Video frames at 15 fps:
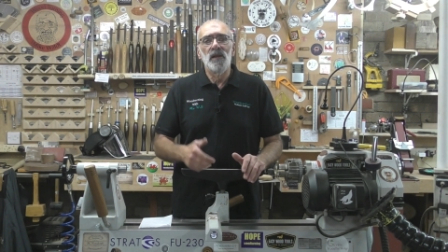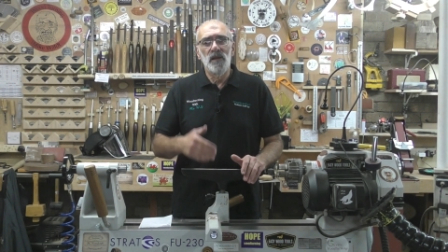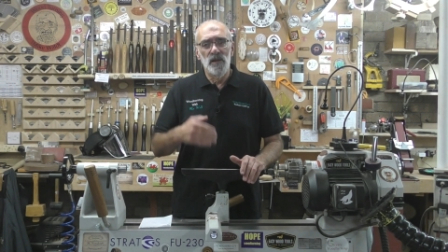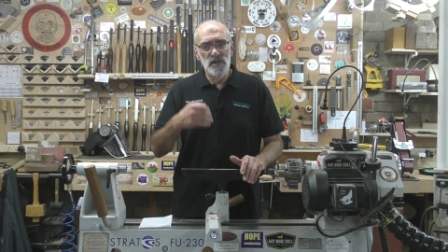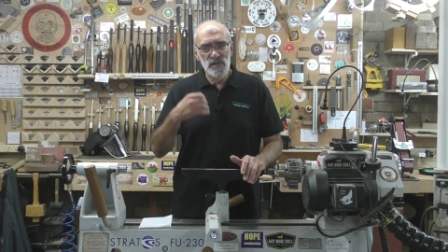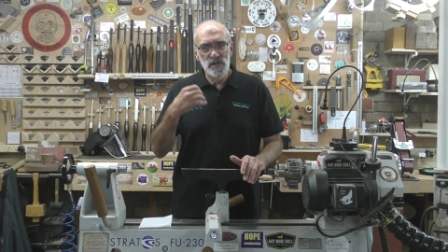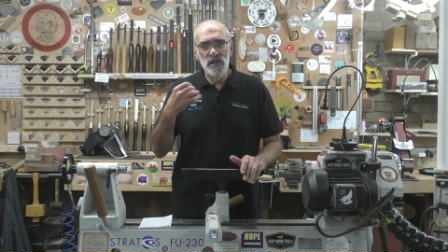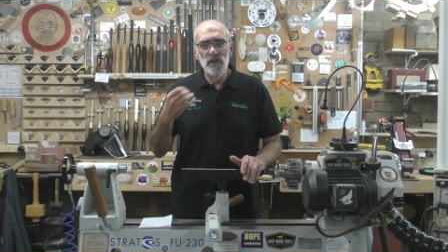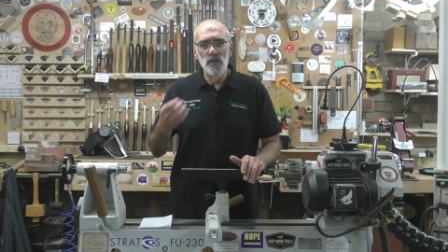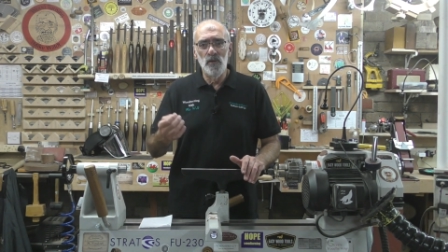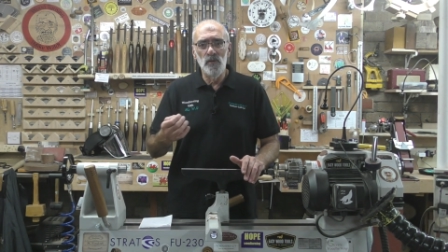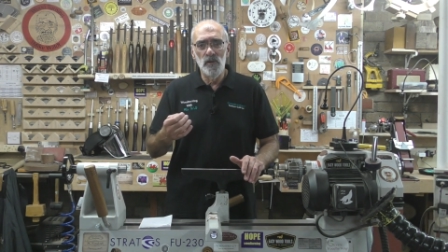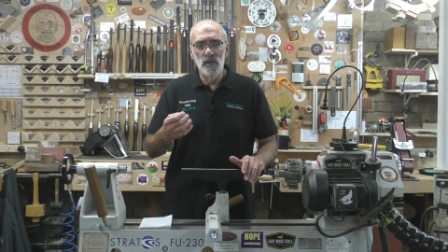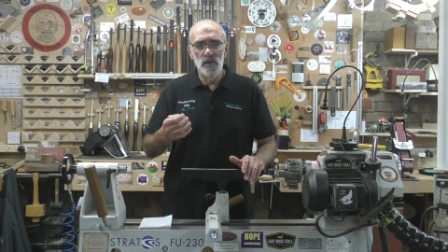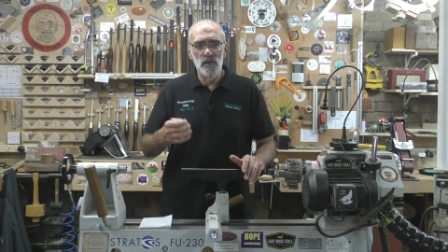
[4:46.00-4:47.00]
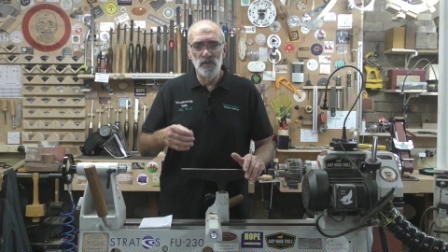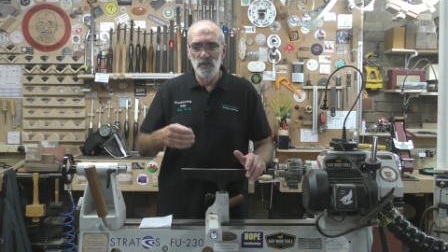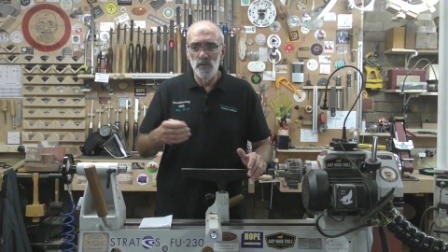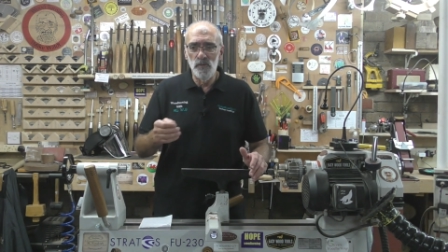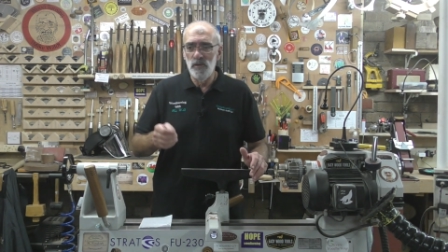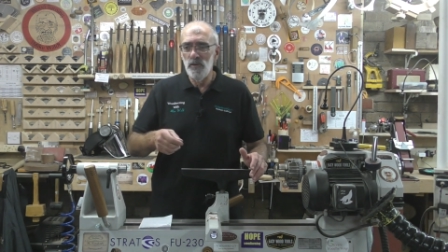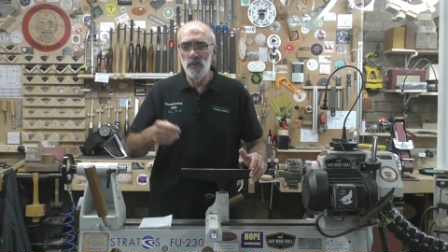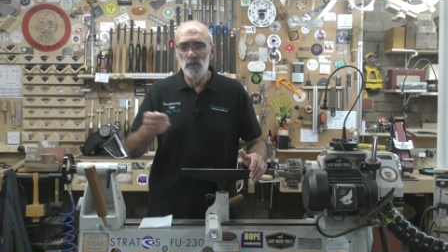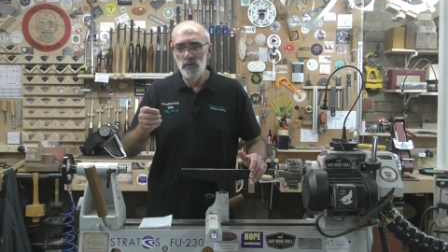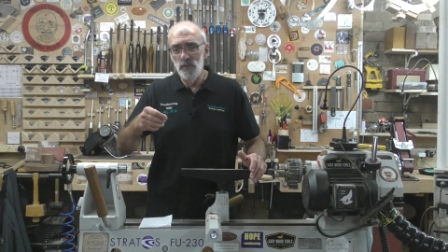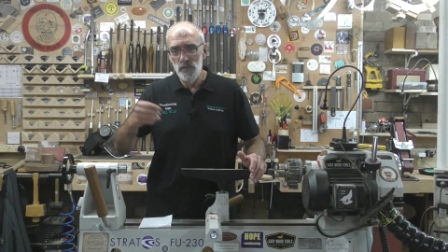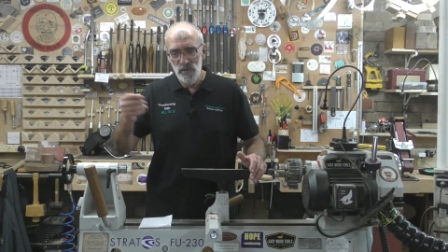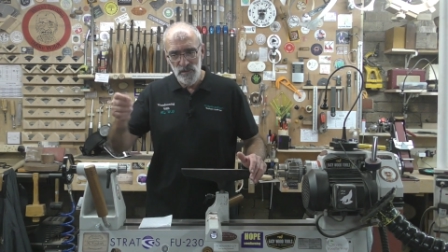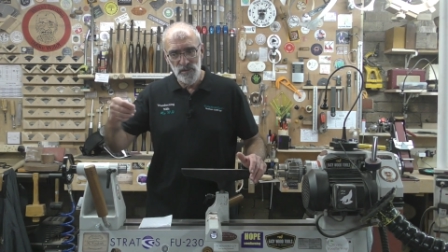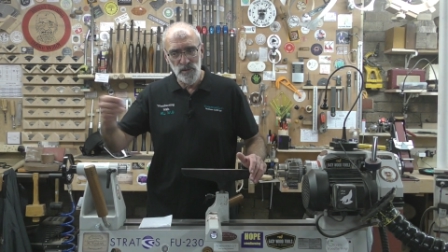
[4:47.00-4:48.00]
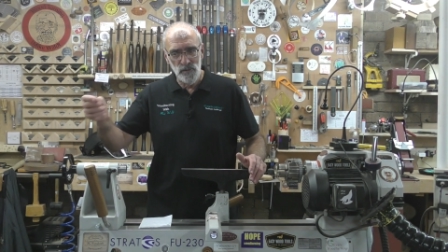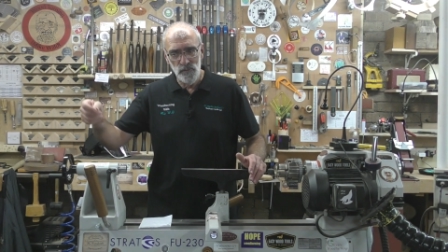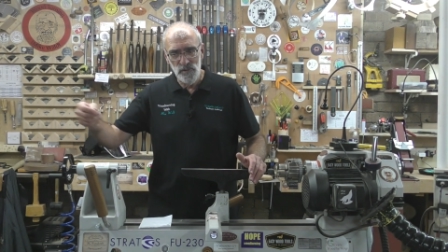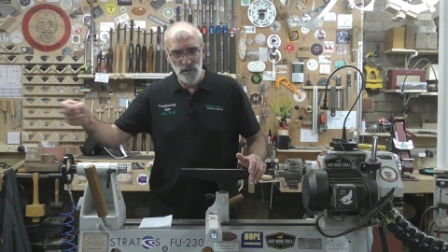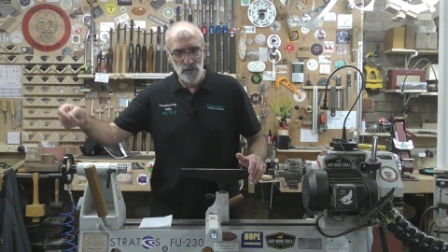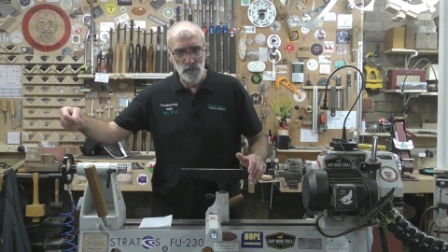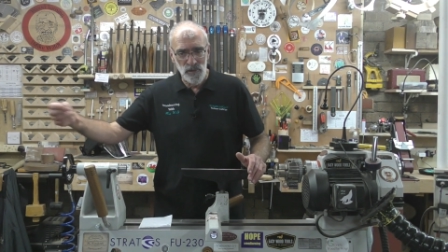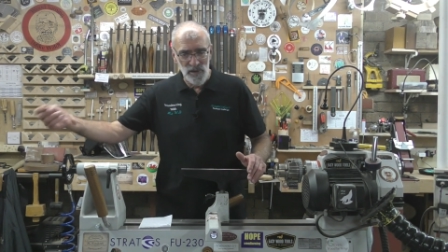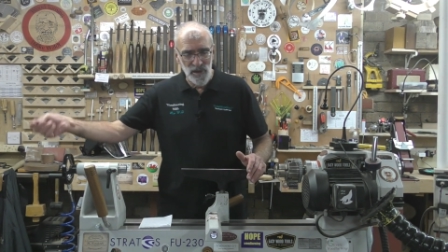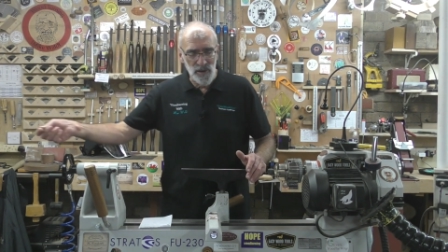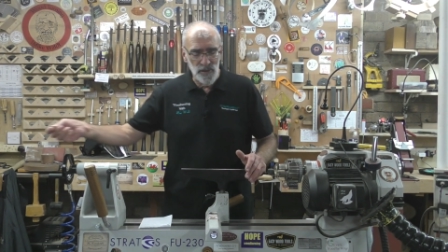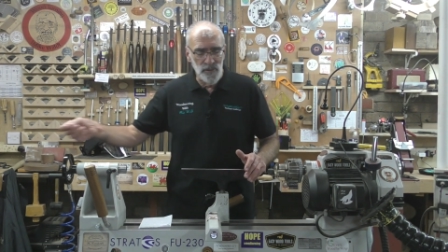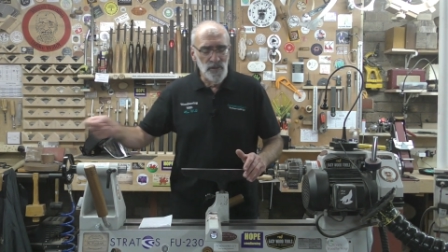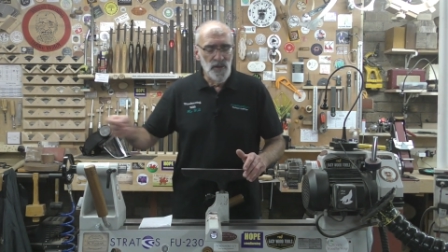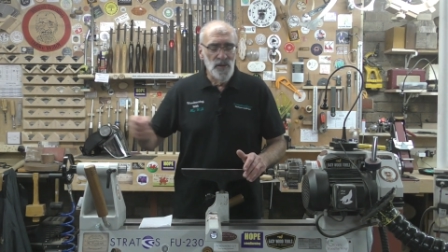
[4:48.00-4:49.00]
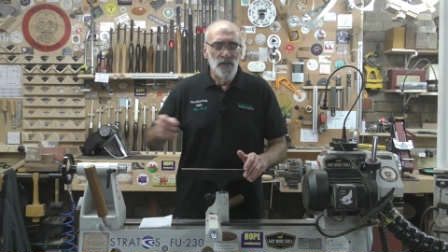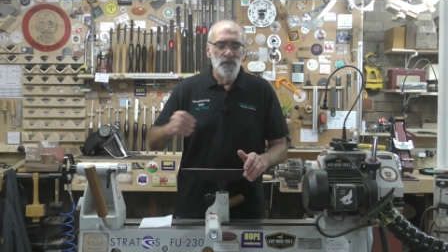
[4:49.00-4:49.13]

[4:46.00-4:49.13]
lasting longer, I don't mean you can use it time and time again,